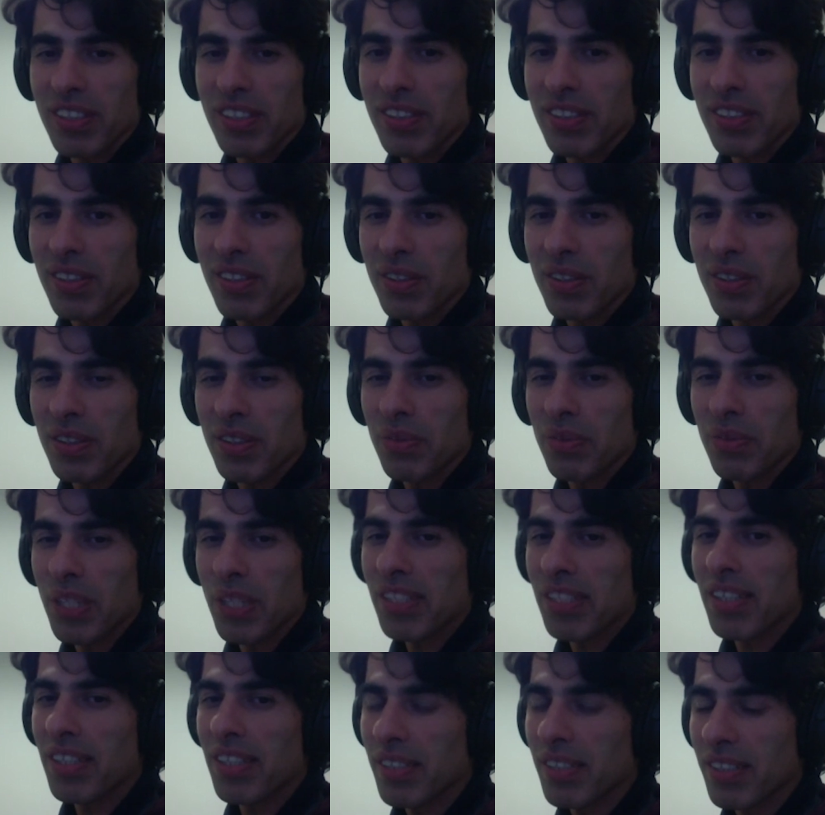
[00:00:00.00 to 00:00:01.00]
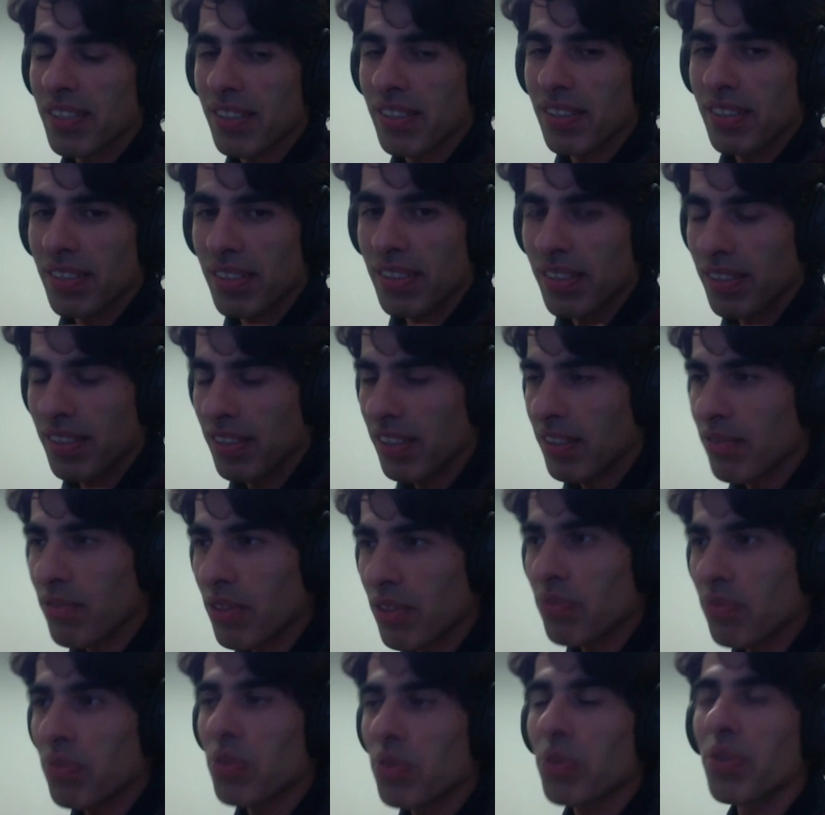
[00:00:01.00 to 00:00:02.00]
So whether it's in
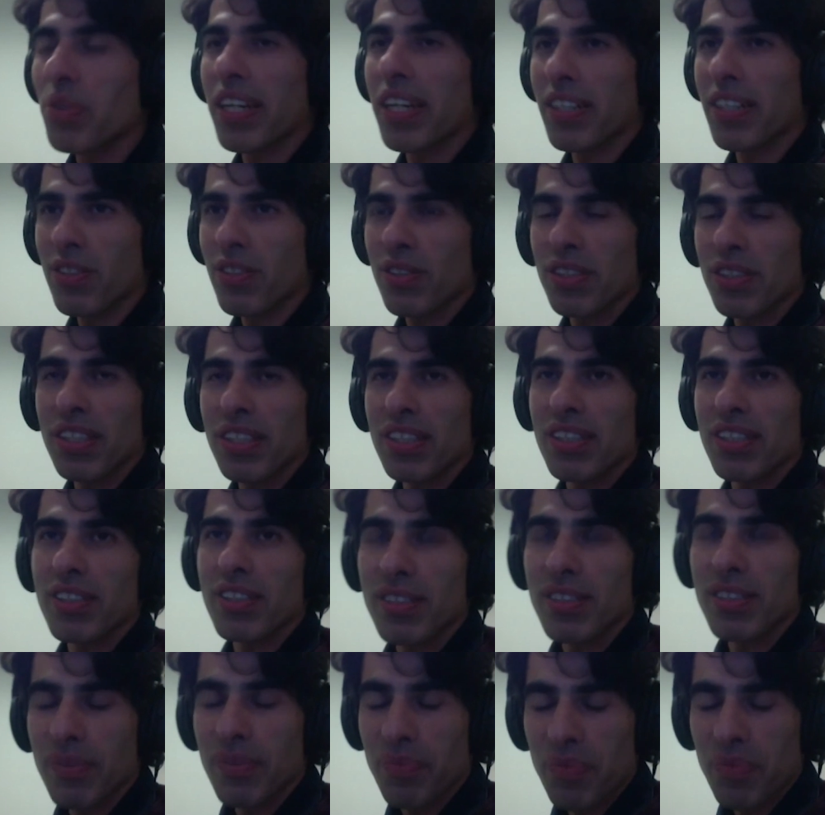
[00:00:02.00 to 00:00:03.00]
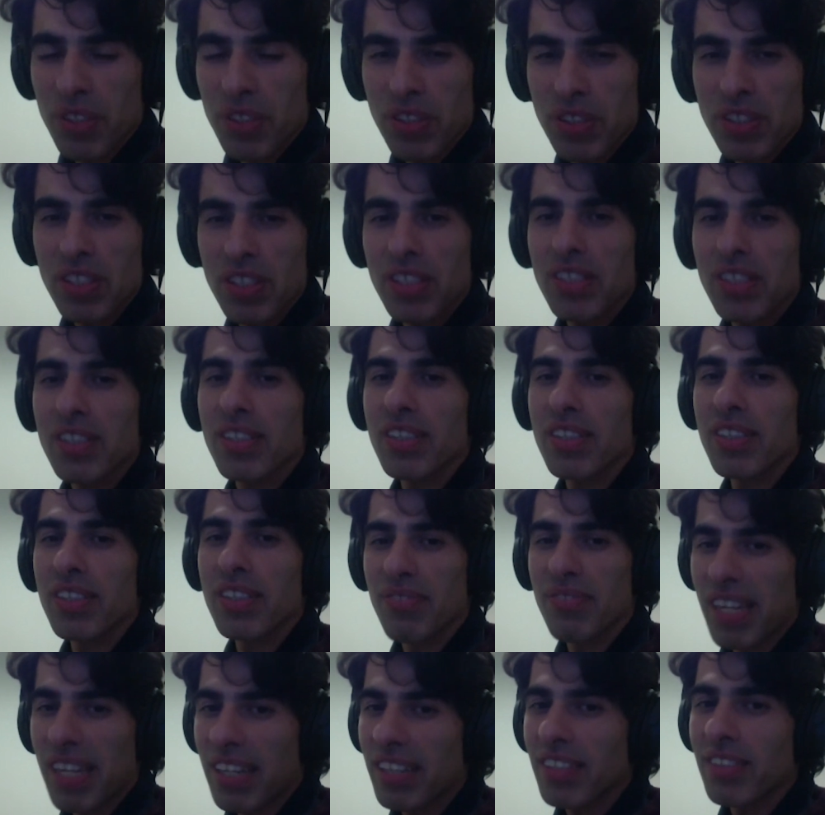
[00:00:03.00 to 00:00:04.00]
vivo actually still
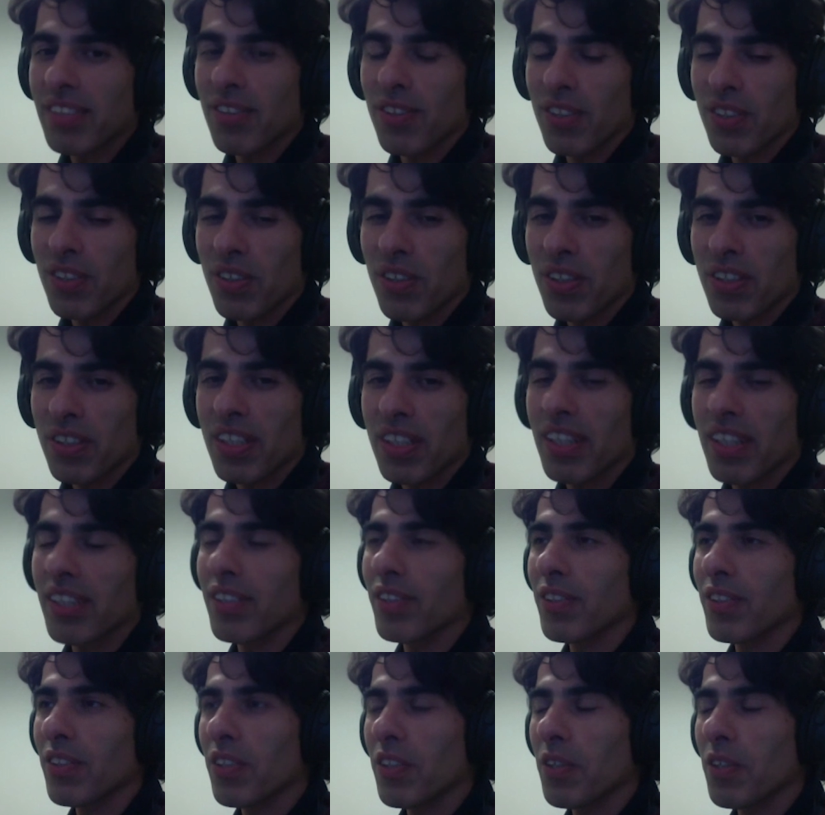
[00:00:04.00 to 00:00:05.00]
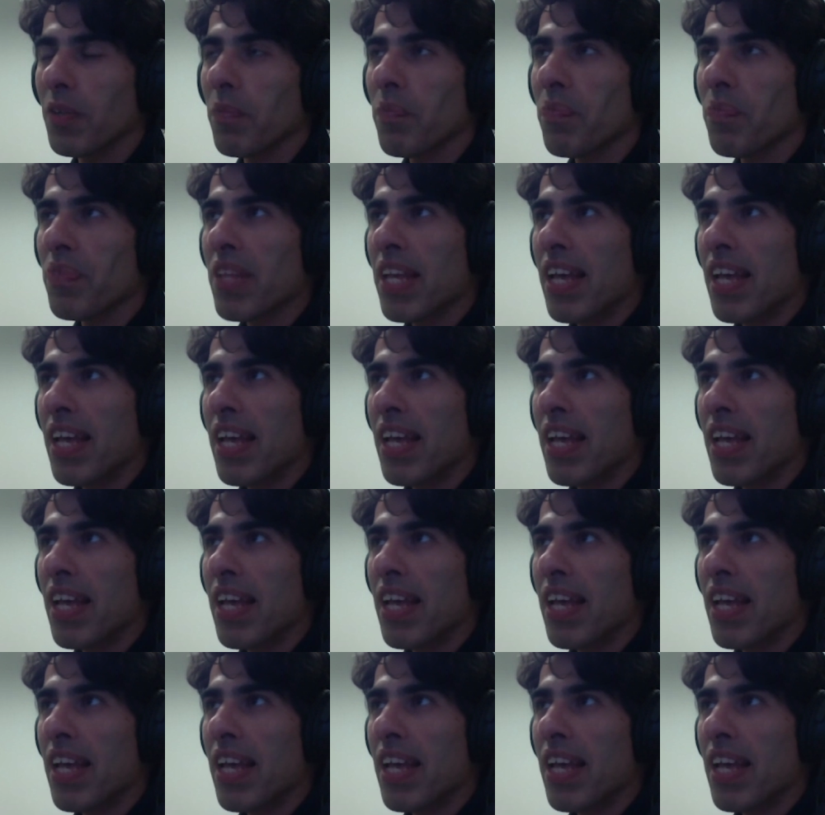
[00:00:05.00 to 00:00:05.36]
valid or not, I don't know.